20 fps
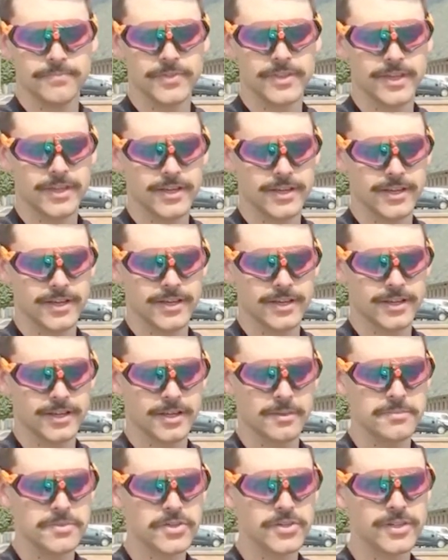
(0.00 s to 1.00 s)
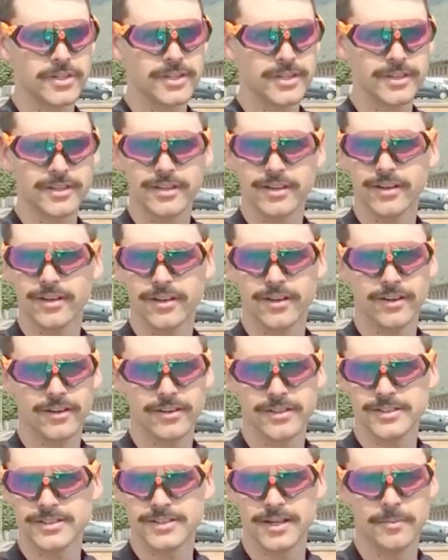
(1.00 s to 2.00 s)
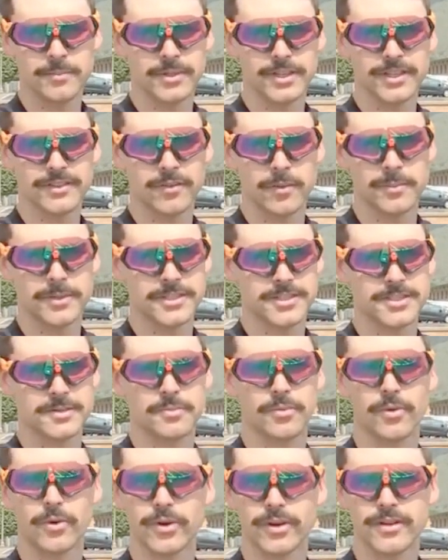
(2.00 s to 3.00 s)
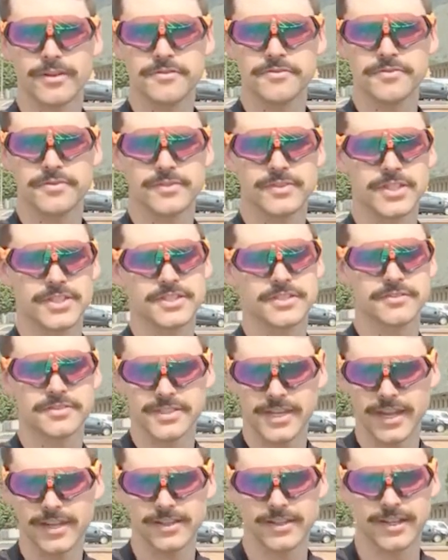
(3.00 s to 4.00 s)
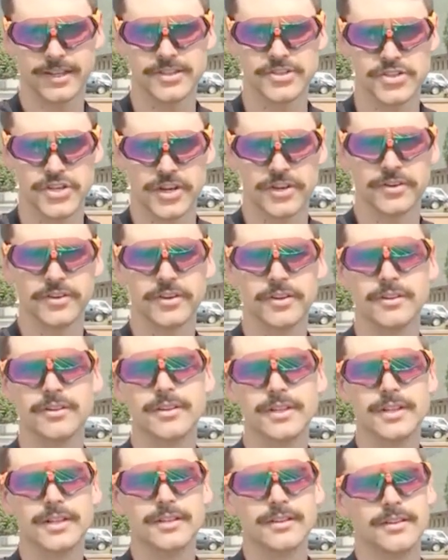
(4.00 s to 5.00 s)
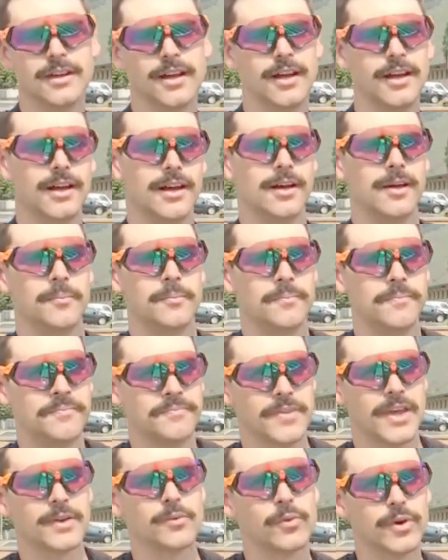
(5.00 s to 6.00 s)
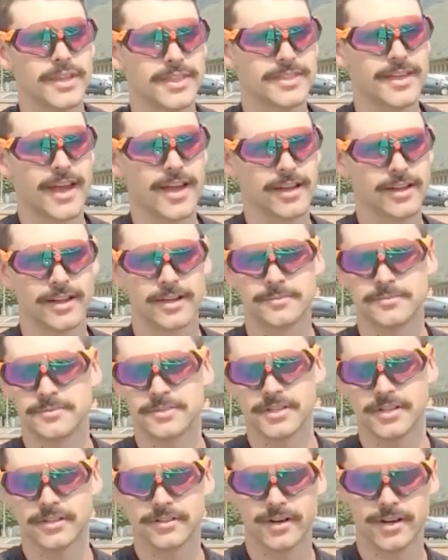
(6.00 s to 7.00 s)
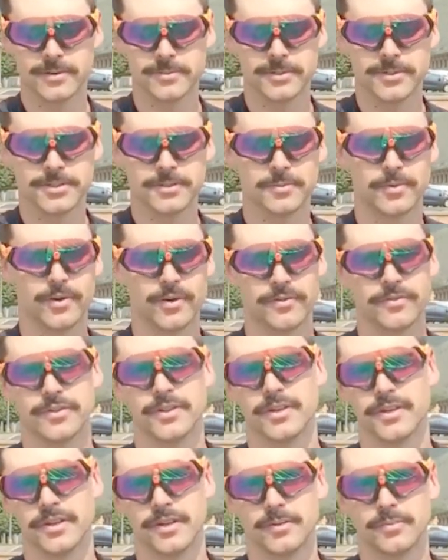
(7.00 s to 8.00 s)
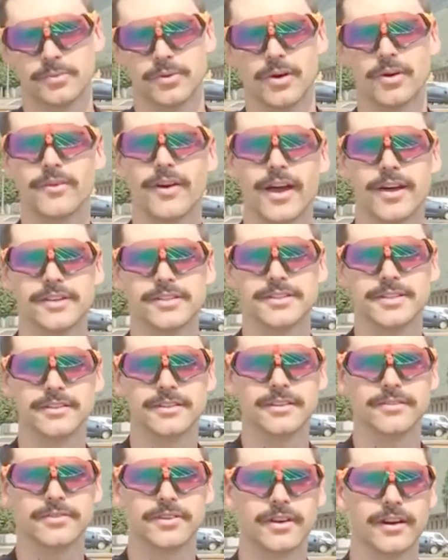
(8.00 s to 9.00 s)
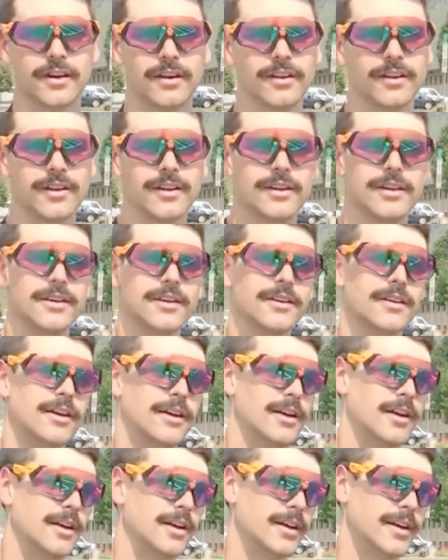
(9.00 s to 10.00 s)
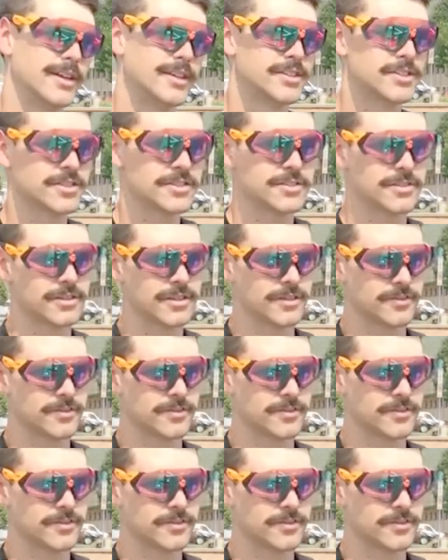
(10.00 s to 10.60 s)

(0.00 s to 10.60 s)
The community here is unbelievably supportive, just of cycling in general. And with that comes incredible support for the pro riders that live here. And it just